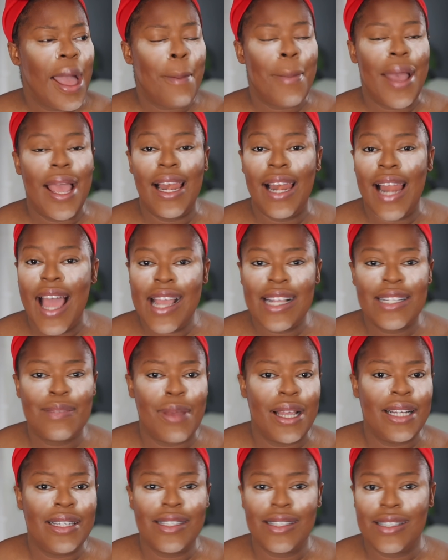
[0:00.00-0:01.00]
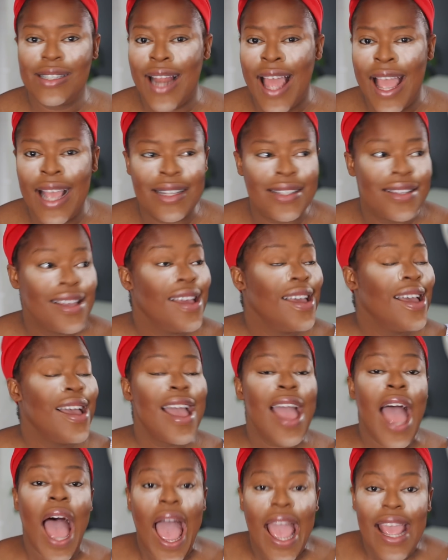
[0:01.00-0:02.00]
My likes, my dislikes,
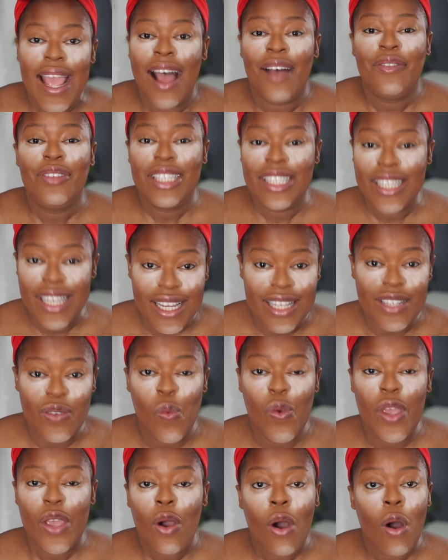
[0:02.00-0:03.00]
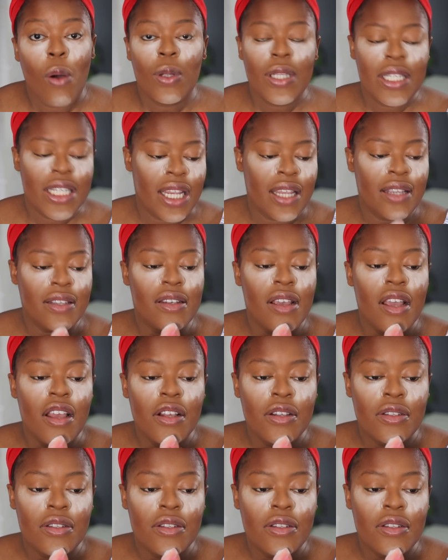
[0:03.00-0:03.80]
I have changed. We all change.